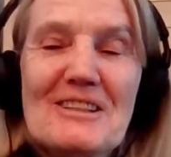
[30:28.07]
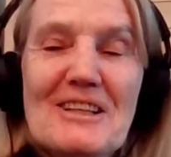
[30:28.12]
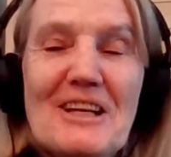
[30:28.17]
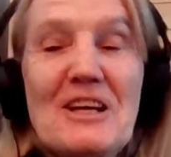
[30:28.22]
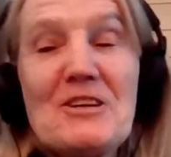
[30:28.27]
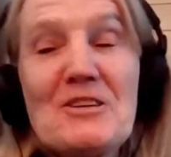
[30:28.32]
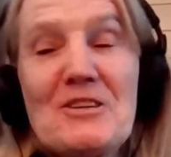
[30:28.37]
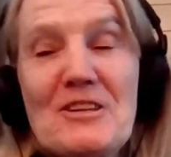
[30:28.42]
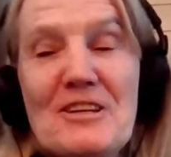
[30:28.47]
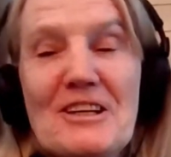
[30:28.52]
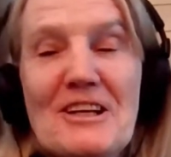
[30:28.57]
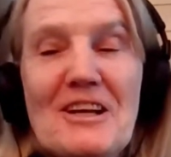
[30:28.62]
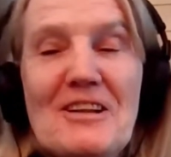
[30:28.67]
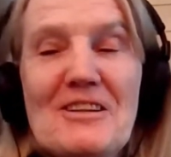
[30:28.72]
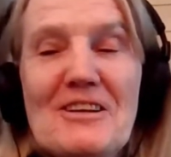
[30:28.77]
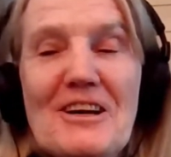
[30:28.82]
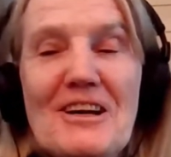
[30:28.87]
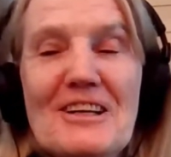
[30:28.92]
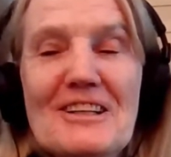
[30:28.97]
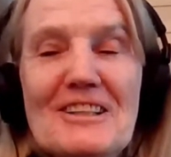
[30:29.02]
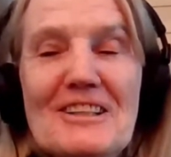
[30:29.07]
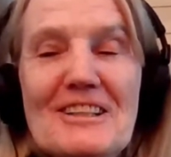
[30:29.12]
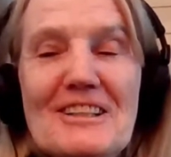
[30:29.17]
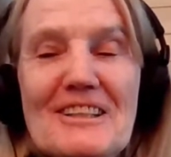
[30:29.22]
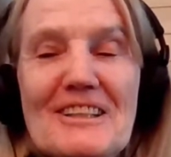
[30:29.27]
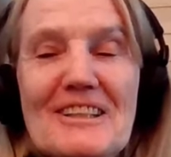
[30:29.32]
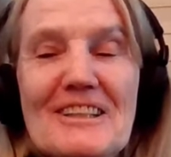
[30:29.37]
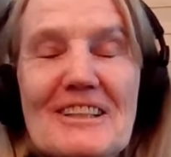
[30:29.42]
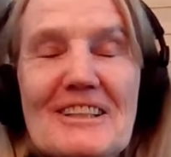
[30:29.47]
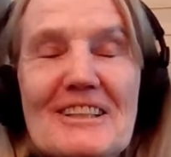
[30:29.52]
later than I thought.
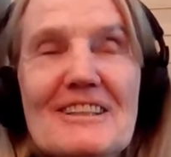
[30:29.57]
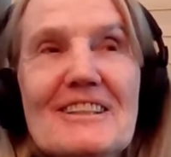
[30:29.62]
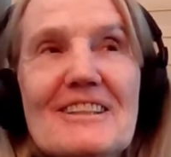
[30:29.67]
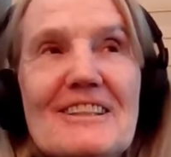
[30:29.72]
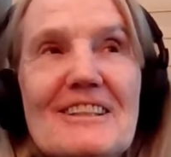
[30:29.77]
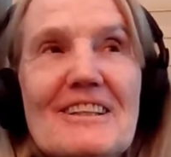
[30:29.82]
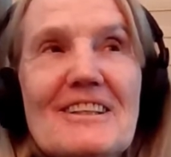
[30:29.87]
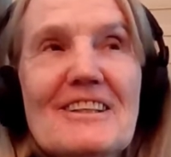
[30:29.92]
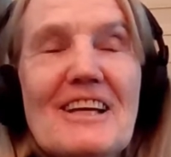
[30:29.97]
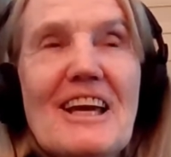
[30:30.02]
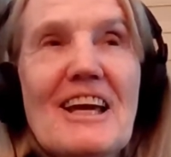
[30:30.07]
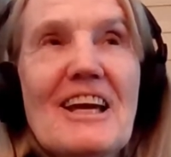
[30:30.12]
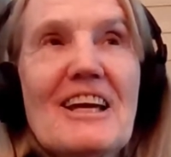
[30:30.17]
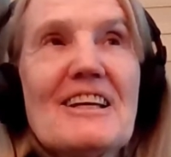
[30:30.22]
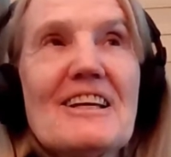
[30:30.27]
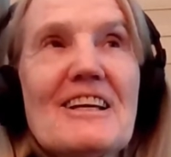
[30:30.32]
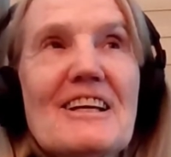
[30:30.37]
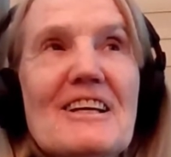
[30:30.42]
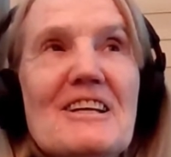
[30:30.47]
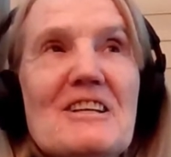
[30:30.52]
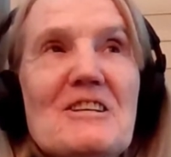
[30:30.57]
Okay,